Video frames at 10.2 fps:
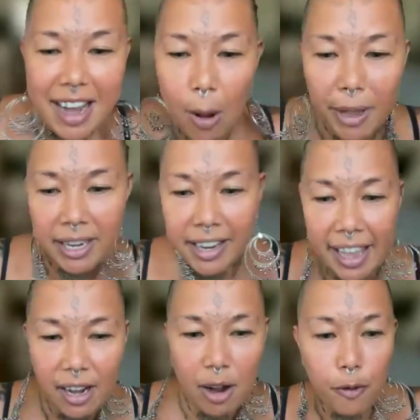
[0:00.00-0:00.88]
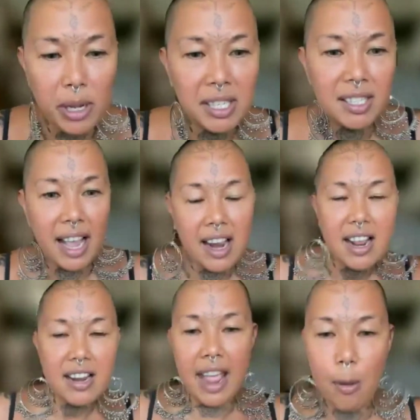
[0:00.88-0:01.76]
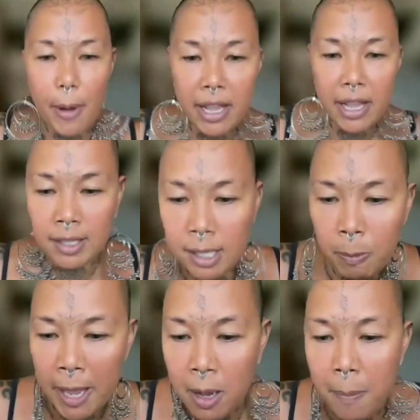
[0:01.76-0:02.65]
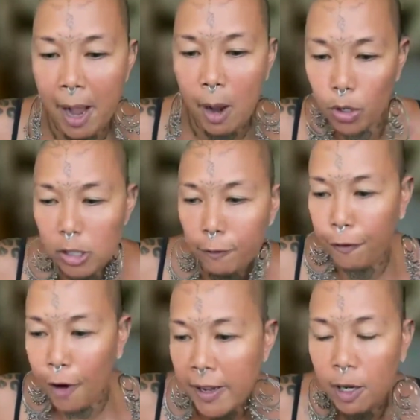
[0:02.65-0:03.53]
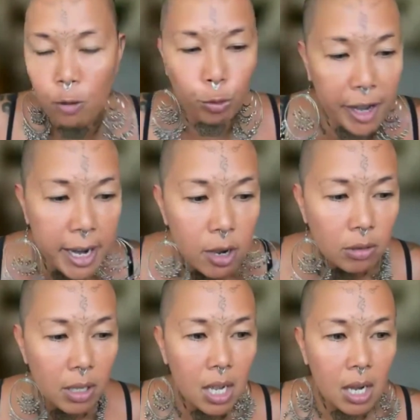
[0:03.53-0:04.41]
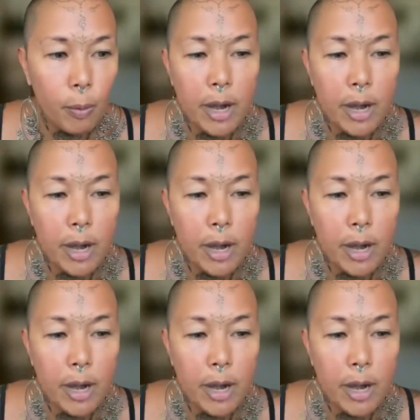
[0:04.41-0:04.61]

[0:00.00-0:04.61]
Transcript: Now we're going to get our voices out. Now we're going to speak about what's fucking real.